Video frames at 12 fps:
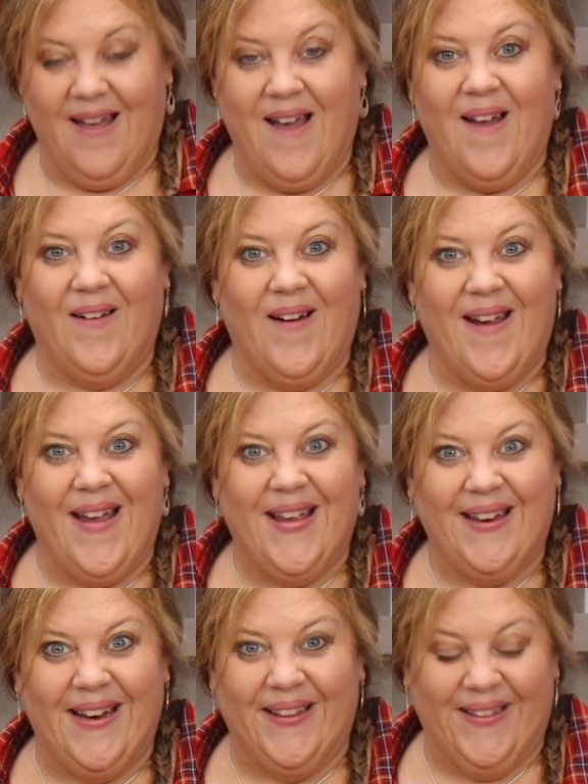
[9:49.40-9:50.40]
All
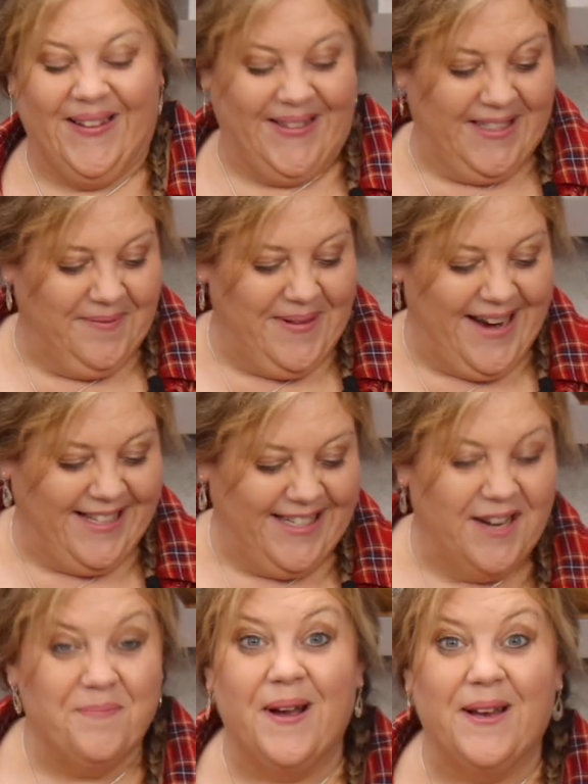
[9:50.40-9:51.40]
right, it looks
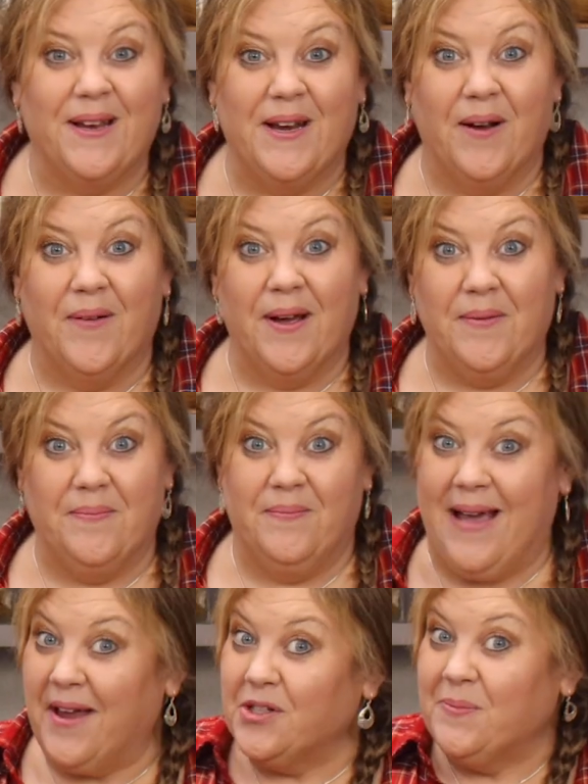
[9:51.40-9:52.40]
amazing, but you know what
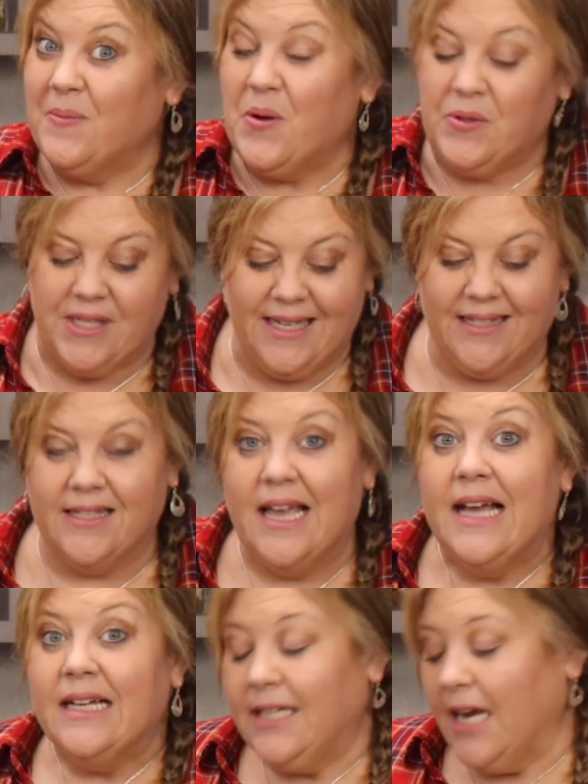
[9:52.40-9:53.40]
matters most is
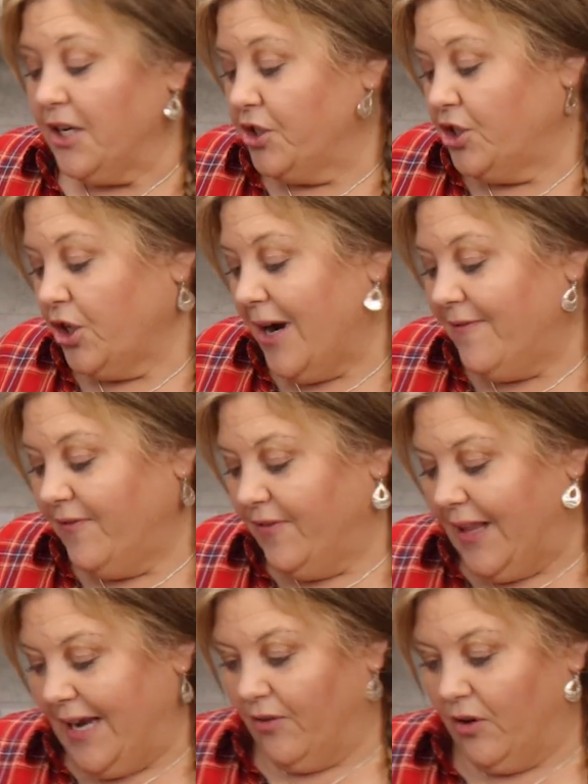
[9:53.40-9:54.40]
texture and
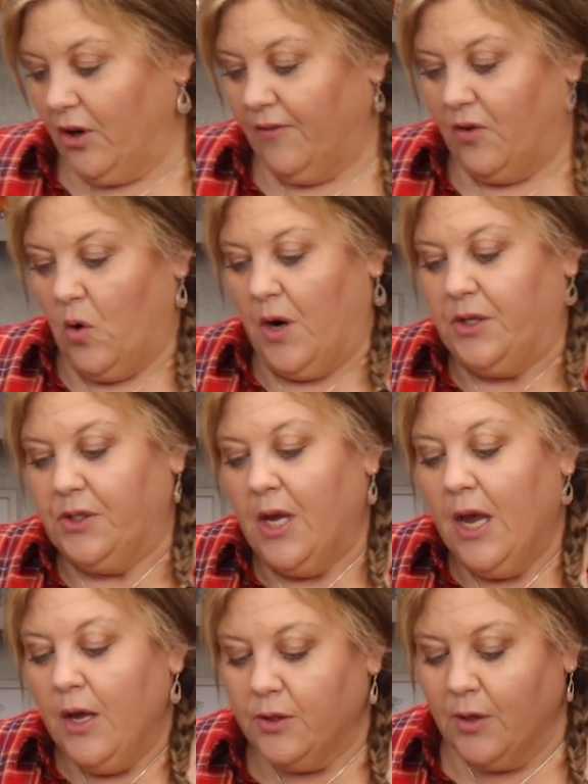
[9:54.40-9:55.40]
flavor, of course.
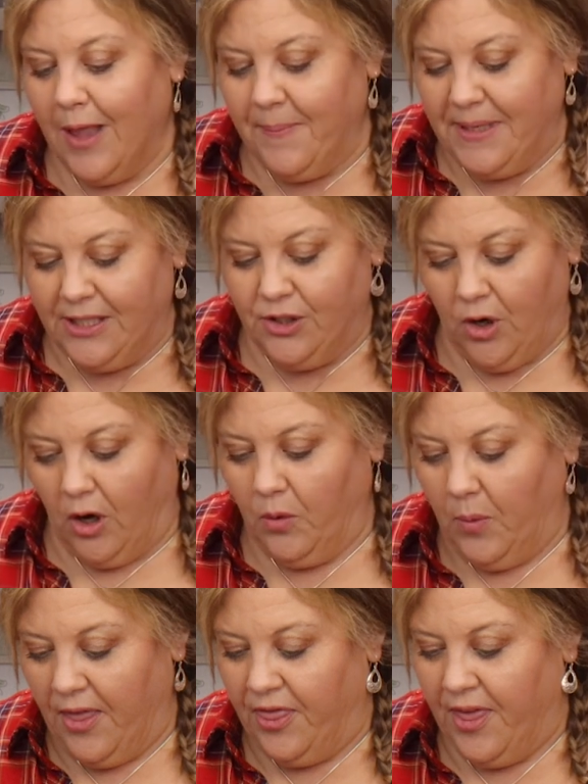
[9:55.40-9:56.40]
So let me
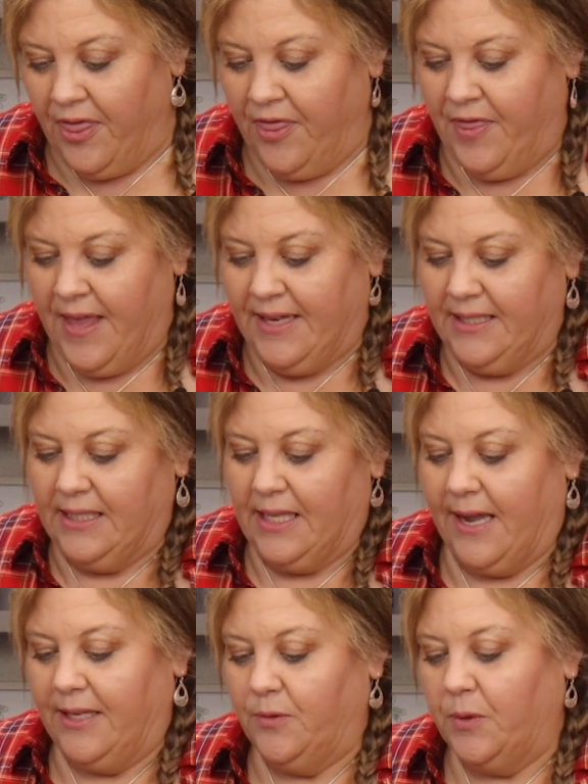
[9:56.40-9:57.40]
start with the thin
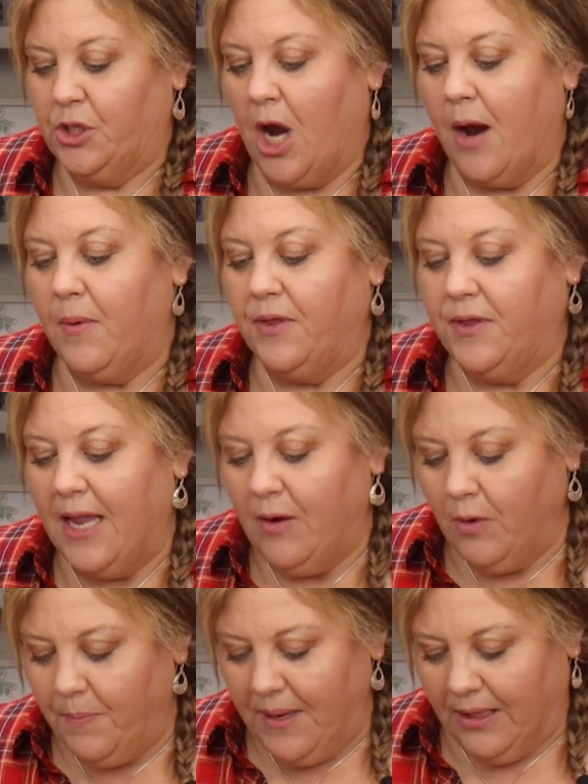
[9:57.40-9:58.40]
slice, which I would
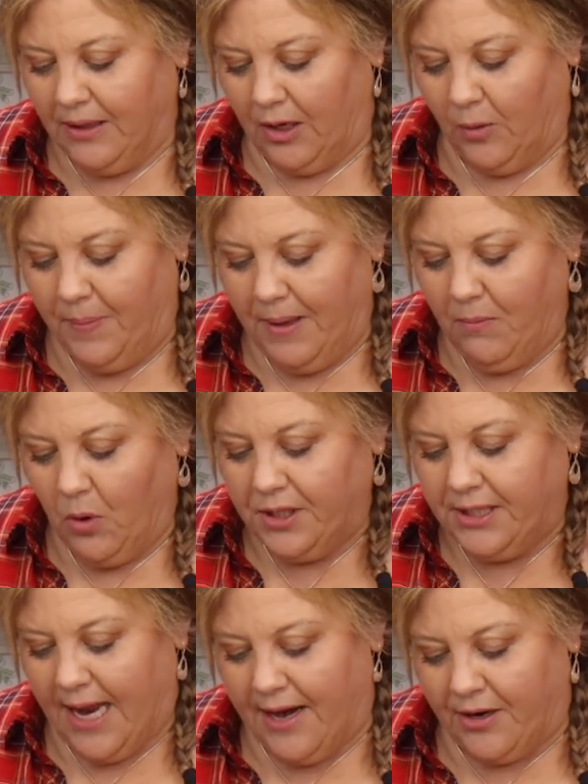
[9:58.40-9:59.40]
think would be a little bit more
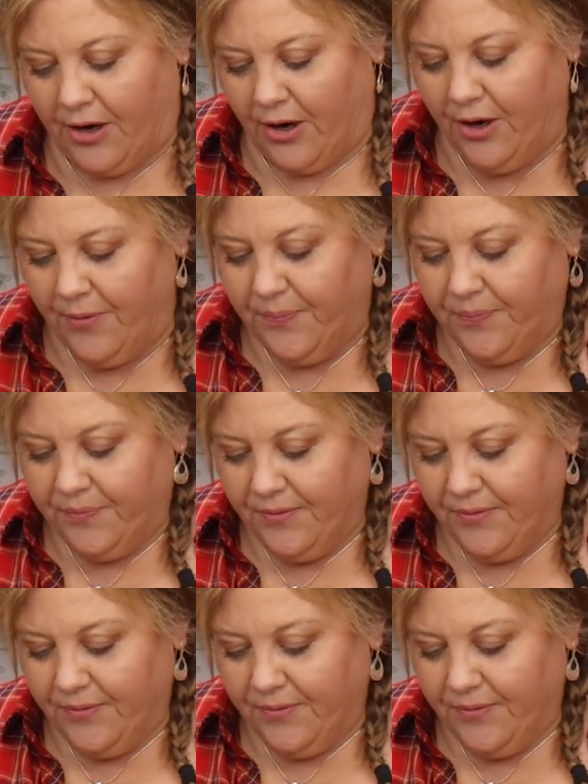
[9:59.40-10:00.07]
tender